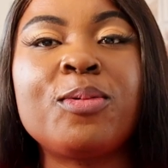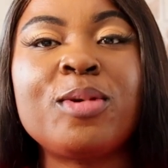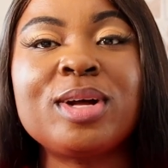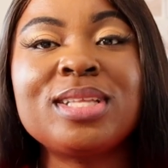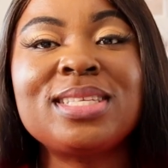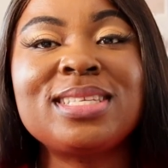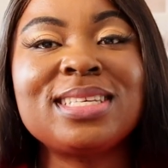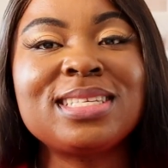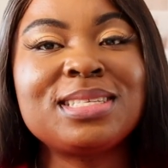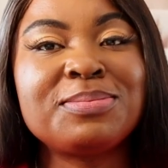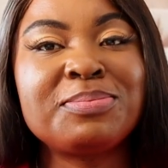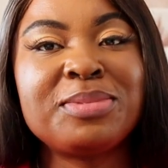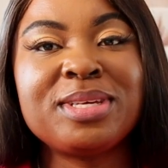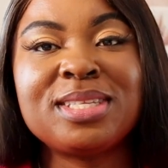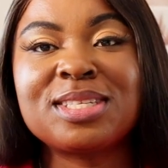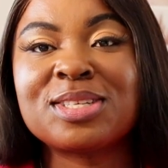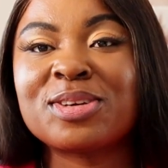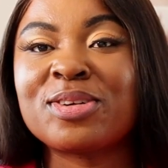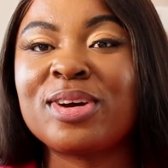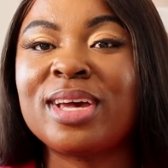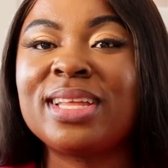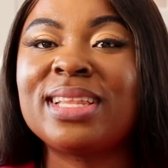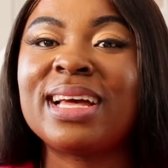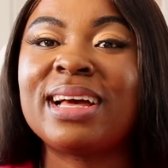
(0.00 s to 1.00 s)
What is
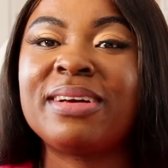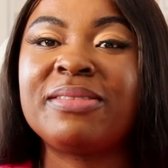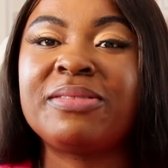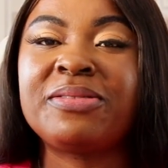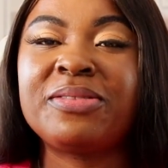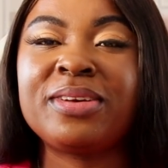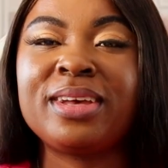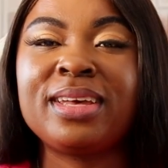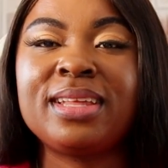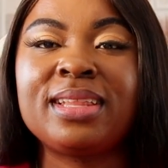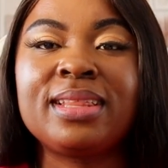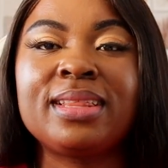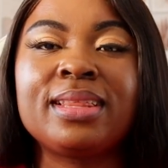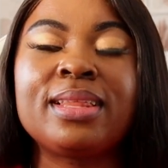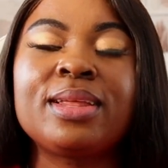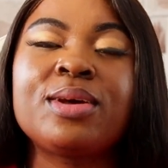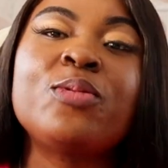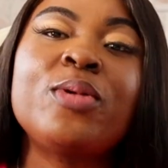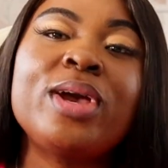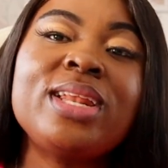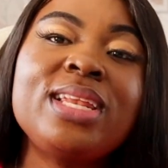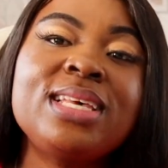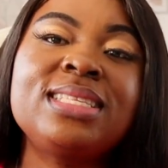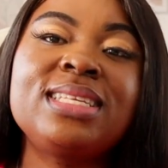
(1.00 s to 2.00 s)
Bitcoin halving?
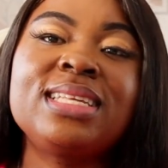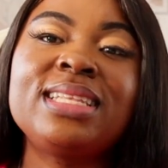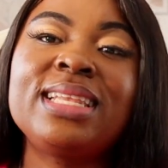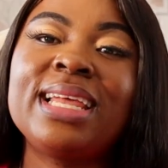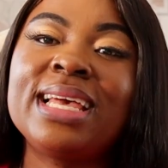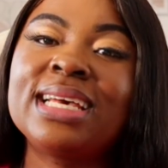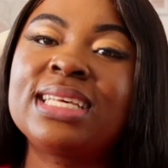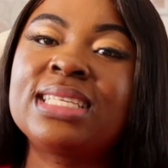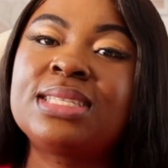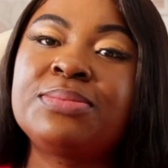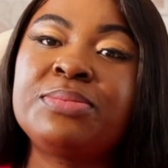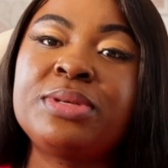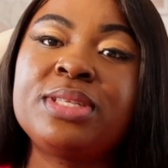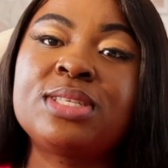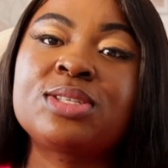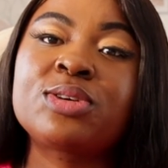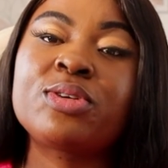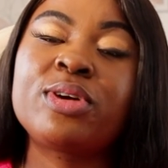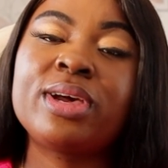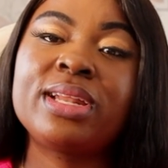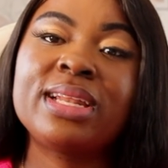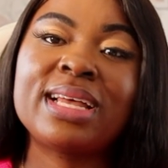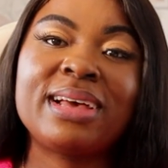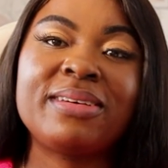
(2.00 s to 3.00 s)
When is the next
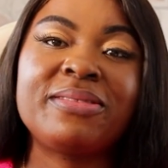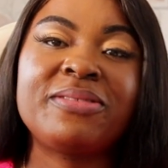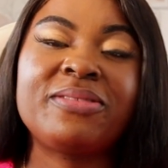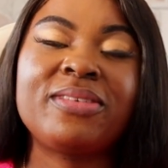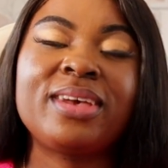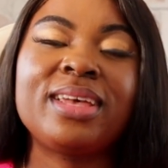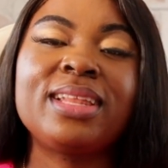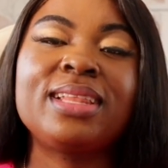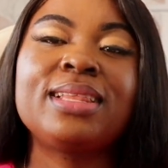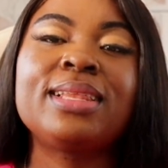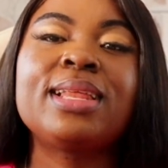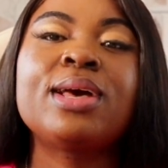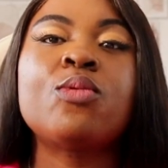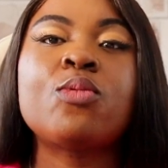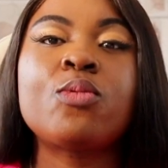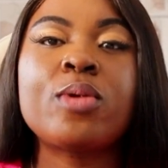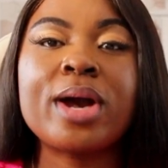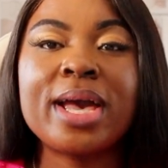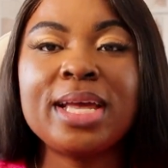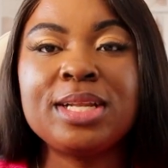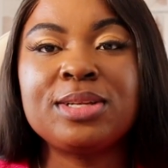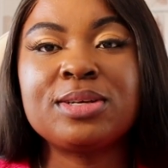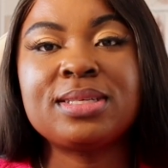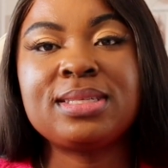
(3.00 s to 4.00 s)
Bitcoin halving?
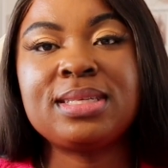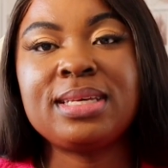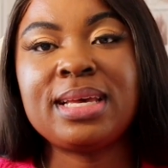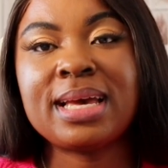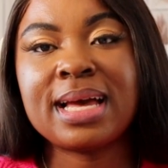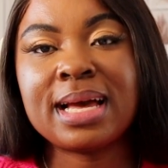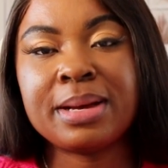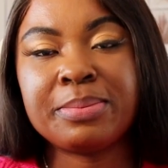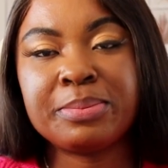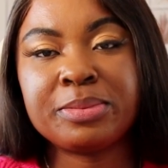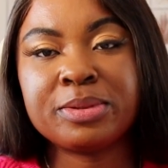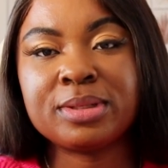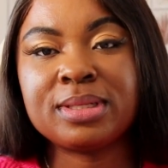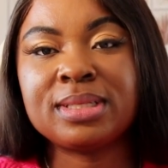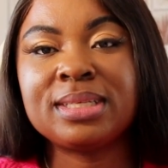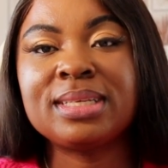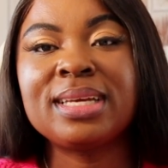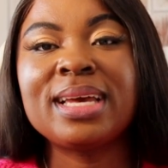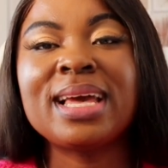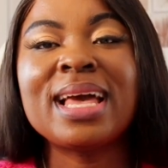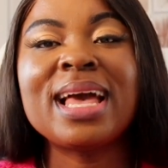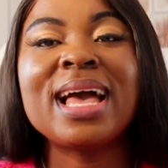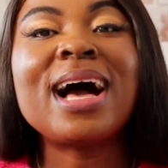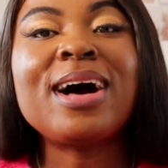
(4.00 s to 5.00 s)
Why does it happen?
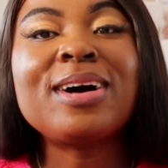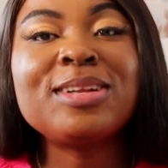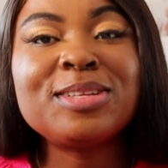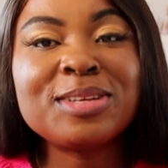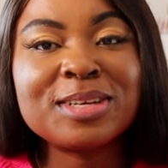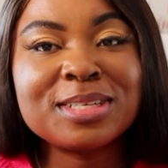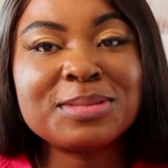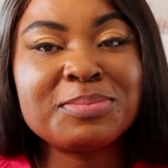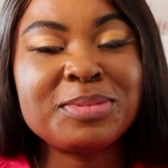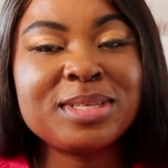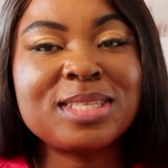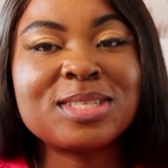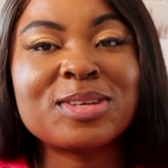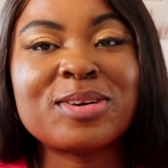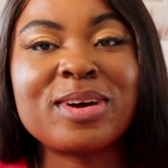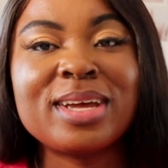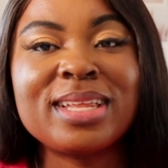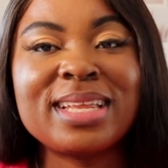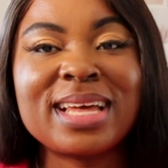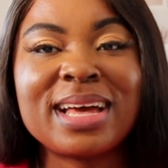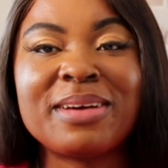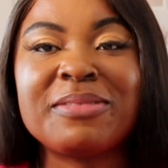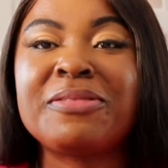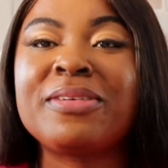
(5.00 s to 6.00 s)
How does
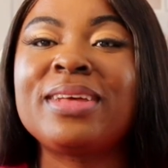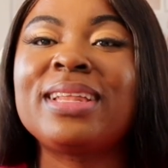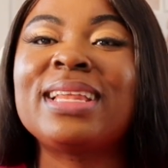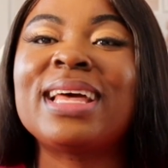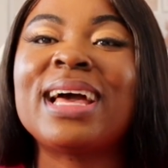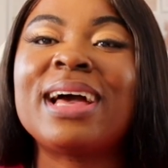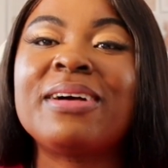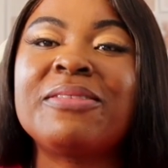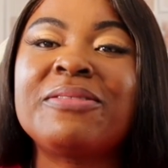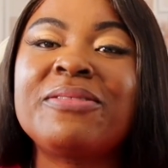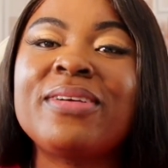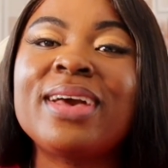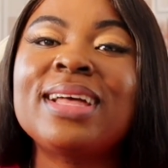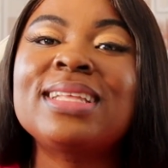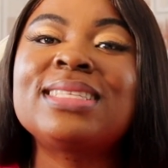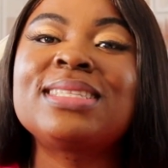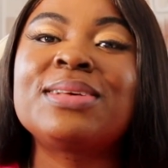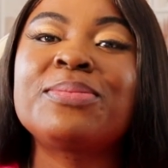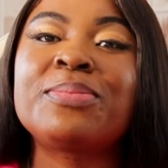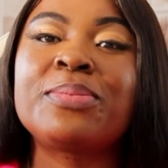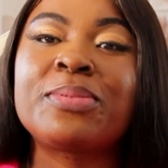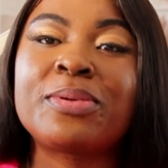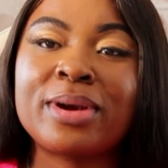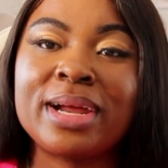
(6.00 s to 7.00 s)
Bitcoin halving affect
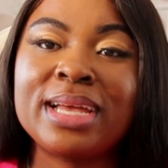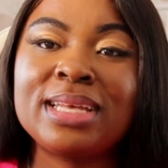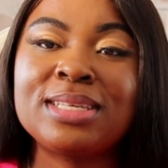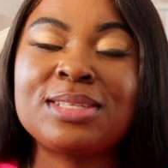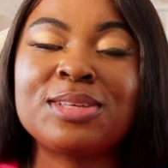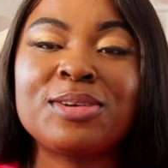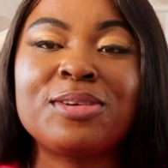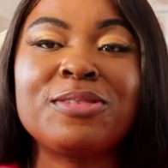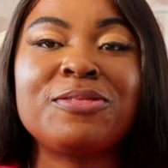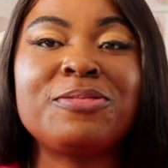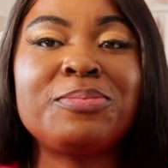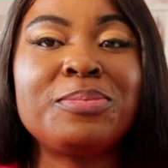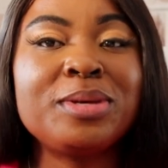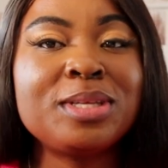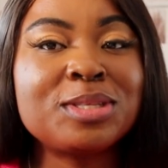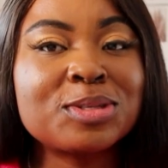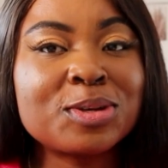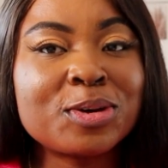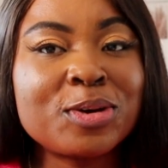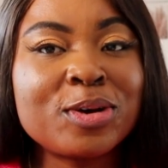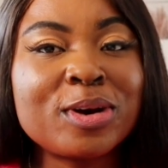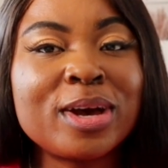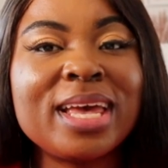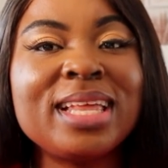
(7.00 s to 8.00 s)
the price of
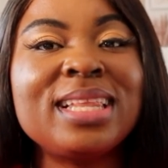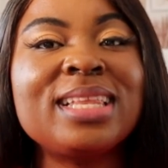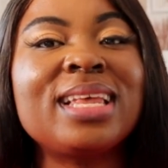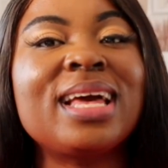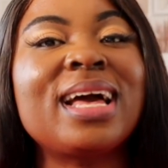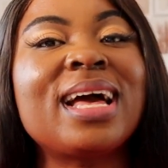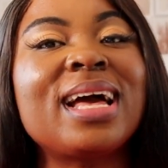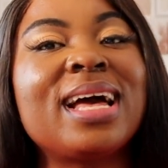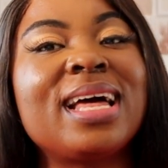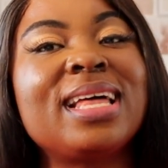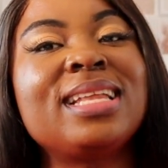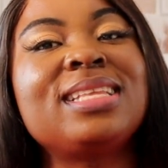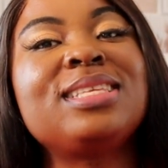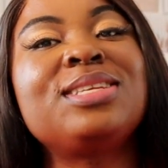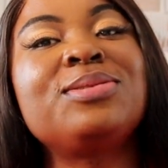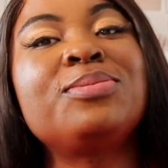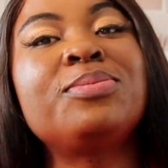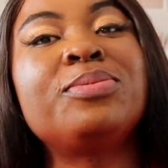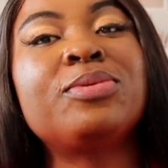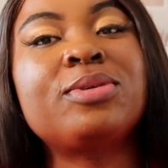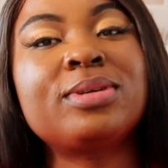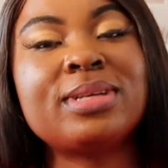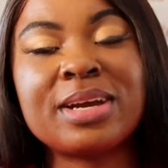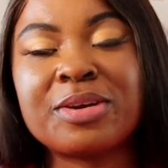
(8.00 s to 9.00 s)
Bitcoin and the
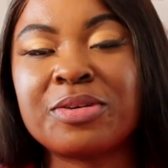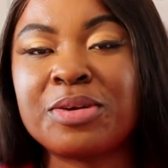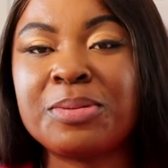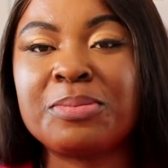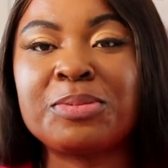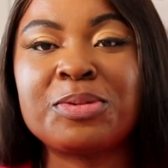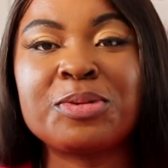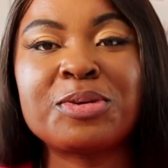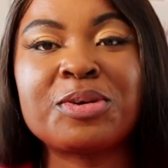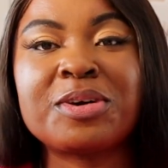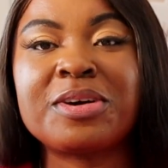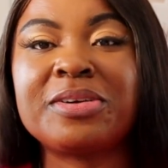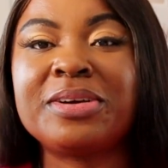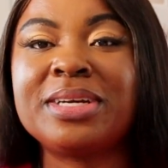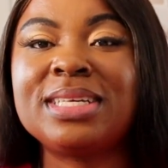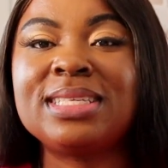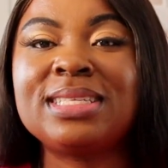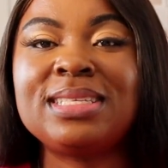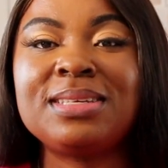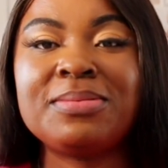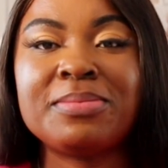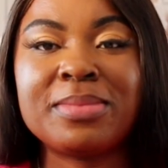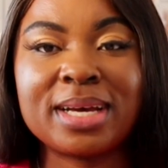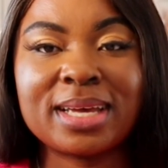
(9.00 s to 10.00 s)
broader
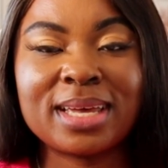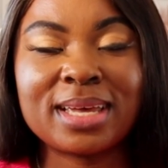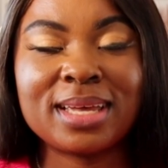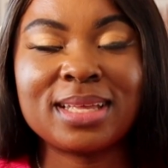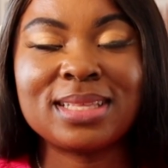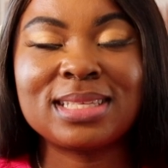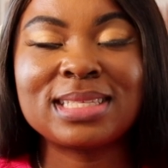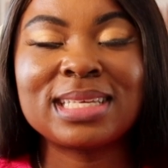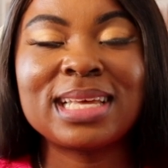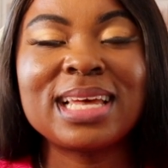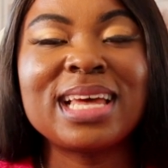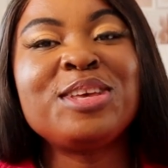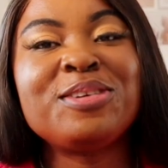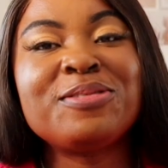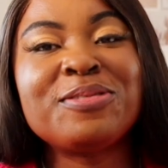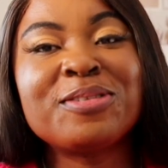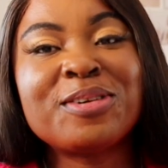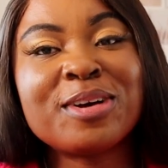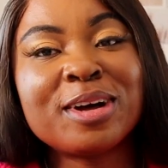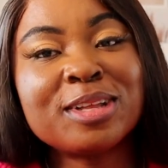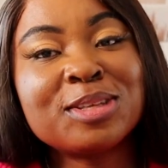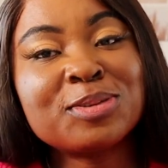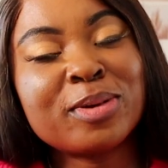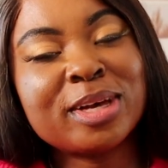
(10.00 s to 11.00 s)
cryptocurrency market?
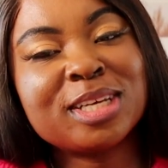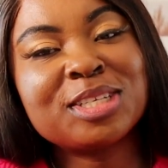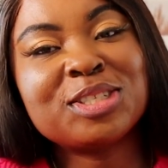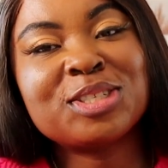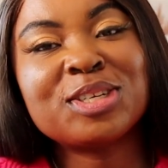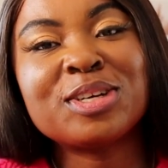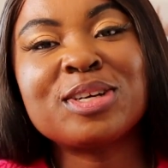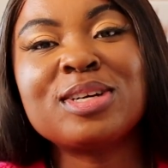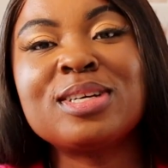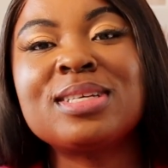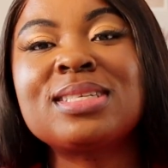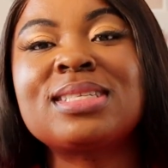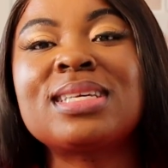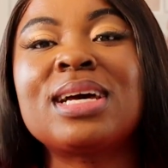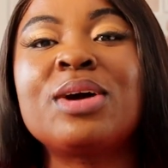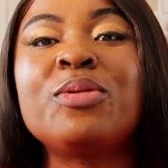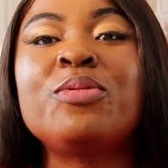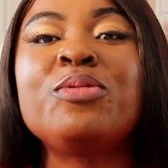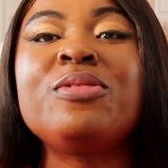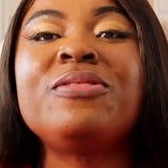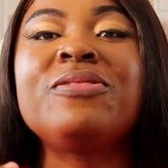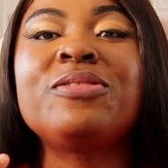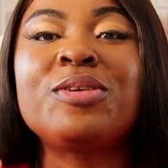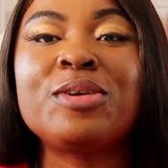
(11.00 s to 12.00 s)
You've got questions
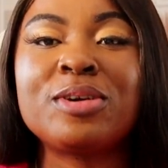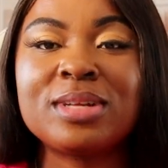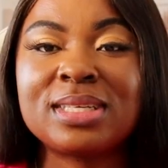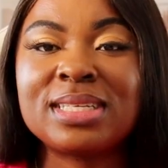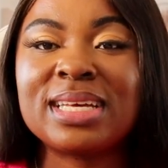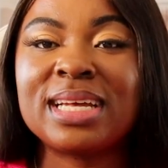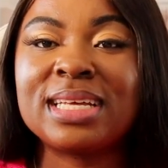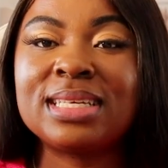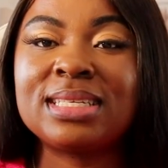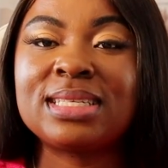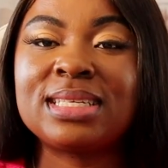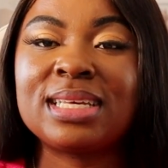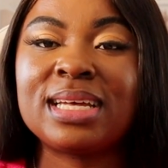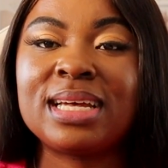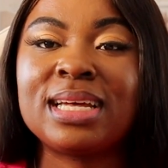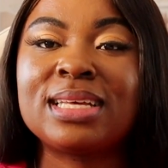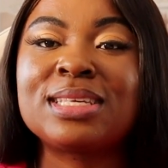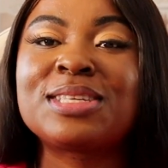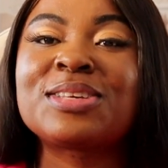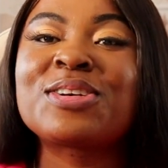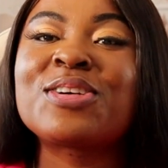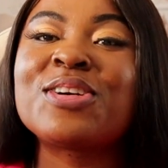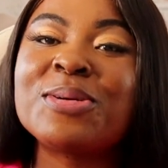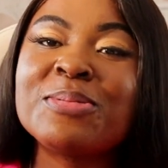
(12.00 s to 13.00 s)
and we've got
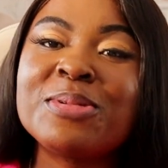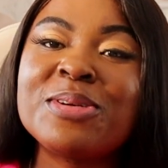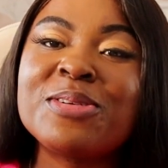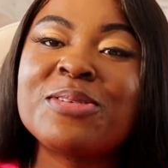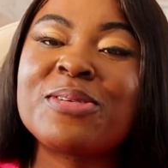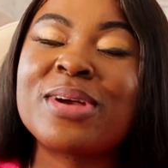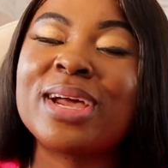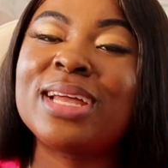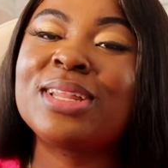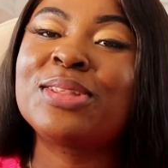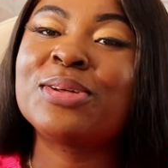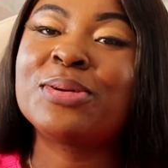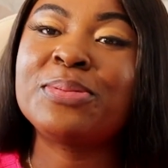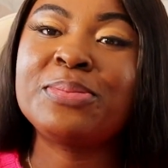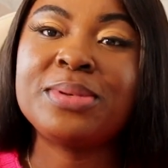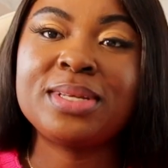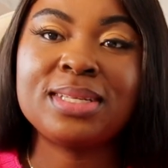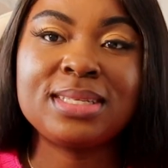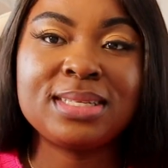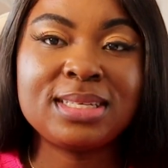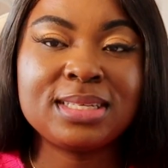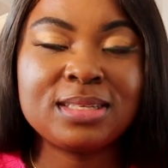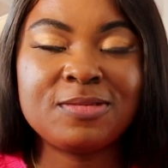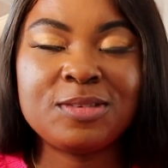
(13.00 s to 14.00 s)
answers coming right up
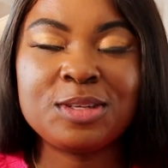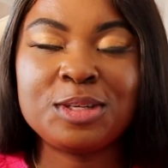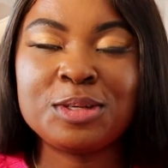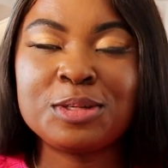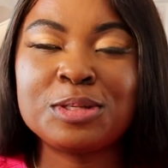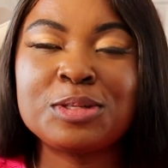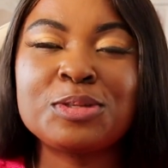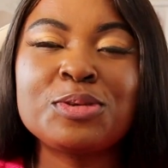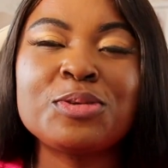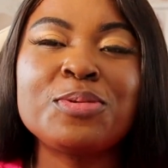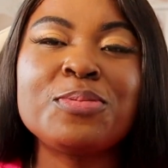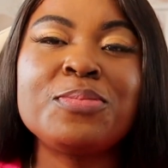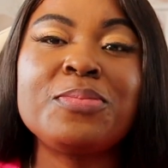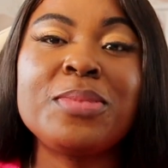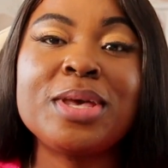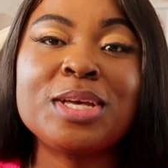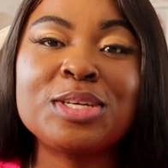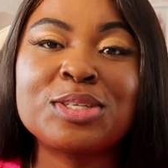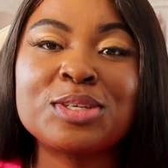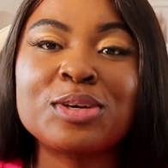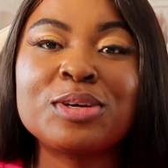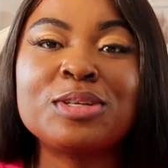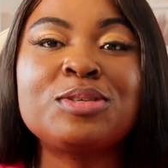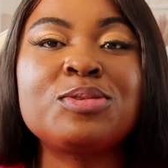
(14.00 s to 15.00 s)
in this video, so
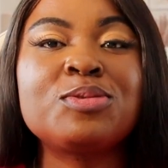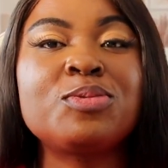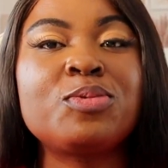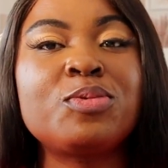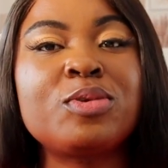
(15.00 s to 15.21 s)
make sure to